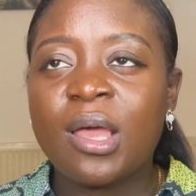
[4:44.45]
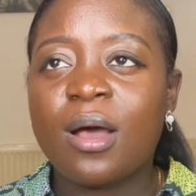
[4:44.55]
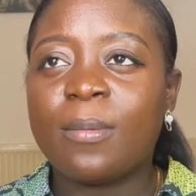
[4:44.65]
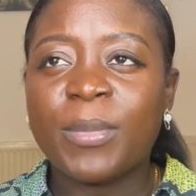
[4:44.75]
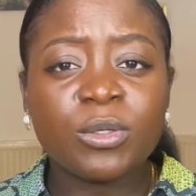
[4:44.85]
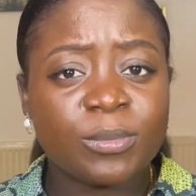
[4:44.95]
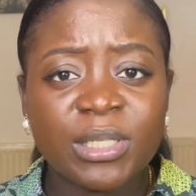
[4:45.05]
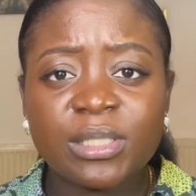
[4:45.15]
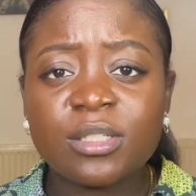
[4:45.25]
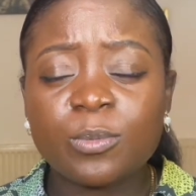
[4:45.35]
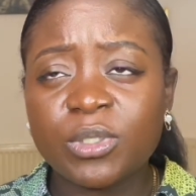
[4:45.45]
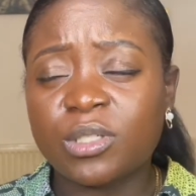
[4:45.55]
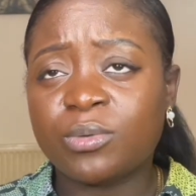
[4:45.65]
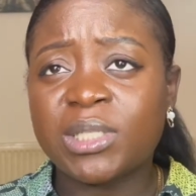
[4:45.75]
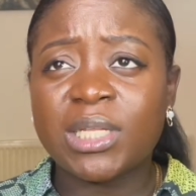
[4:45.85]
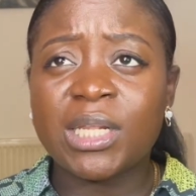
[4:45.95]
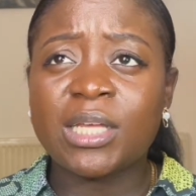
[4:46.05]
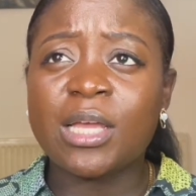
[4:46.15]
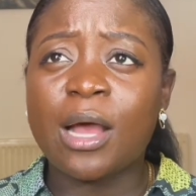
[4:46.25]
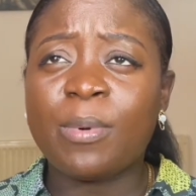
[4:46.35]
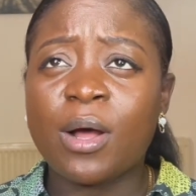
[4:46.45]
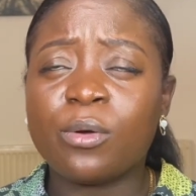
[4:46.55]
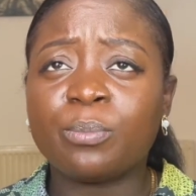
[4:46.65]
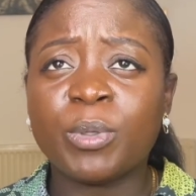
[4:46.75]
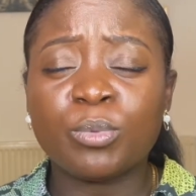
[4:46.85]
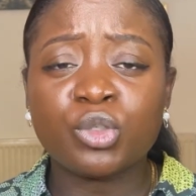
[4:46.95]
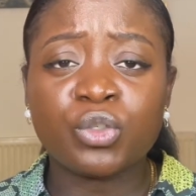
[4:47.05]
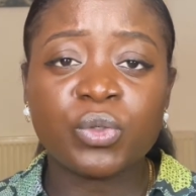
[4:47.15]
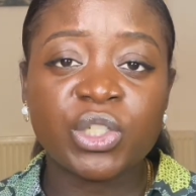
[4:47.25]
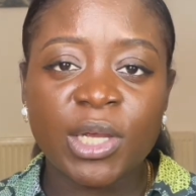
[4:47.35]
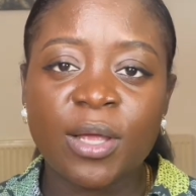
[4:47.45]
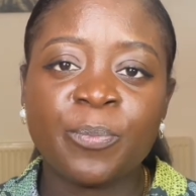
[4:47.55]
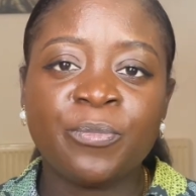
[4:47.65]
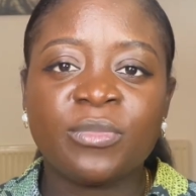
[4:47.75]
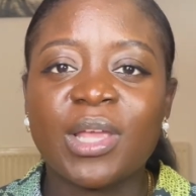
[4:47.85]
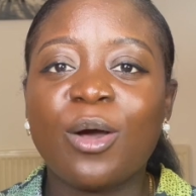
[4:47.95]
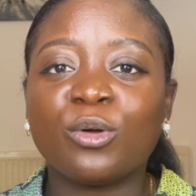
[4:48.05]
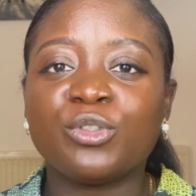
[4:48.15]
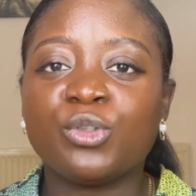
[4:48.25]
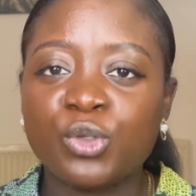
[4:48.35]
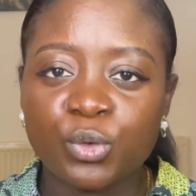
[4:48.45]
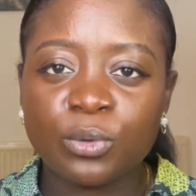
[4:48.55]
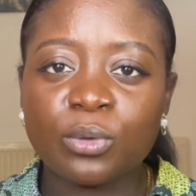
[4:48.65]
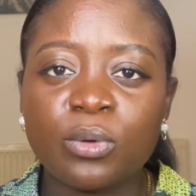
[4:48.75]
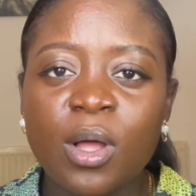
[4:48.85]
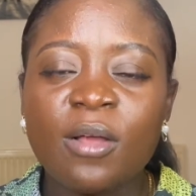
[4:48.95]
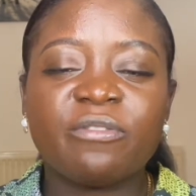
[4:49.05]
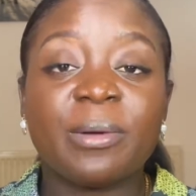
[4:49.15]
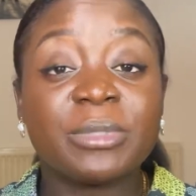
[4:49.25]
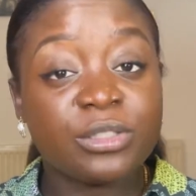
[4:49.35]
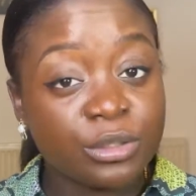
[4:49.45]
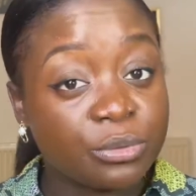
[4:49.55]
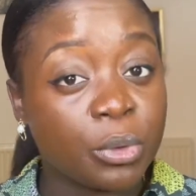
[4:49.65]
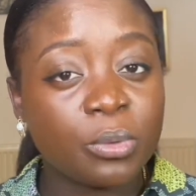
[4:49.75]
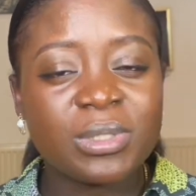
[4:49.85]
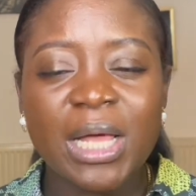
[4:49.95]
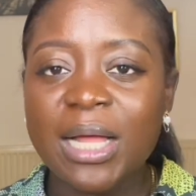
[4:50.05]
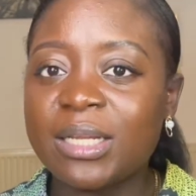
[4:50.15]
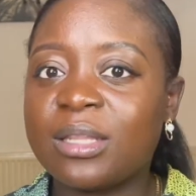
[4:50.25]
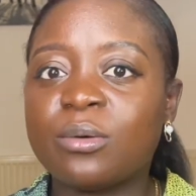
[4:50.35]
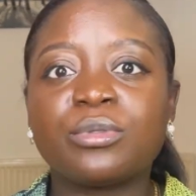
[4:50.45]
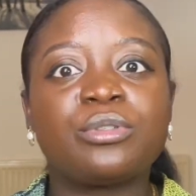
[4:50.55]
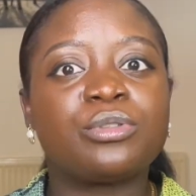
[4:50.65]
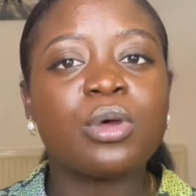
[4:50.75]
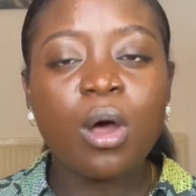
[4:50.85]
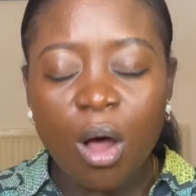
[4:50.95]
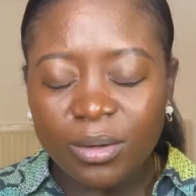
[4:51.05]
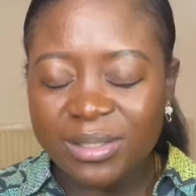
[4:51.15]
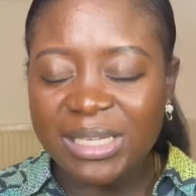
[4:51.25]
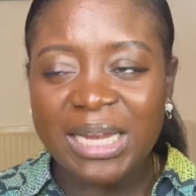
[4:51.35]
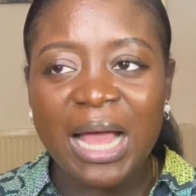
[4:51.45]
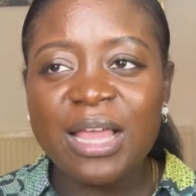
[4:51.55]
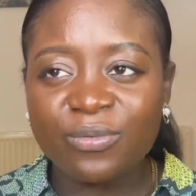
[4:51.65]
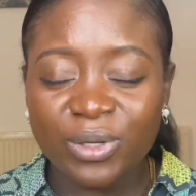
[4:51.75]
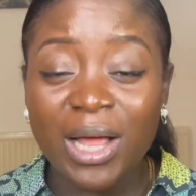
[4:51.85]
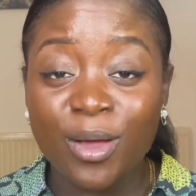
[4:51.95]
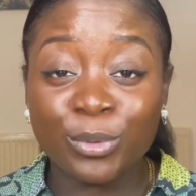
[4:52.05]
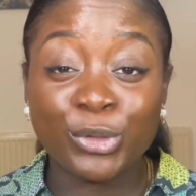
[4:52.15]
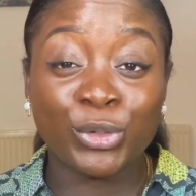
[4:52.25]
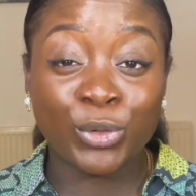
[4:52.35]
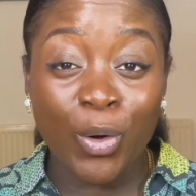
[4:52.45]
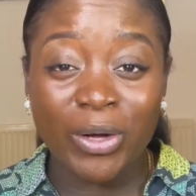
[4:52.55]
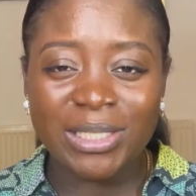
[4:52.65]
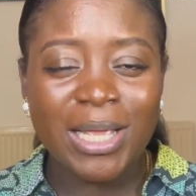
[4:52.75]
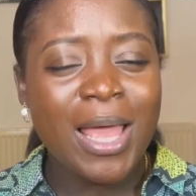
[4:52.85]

Mel's Medicines posted recently about people should share their unusual pharmacy roles, and there was tons, and even I was shocked.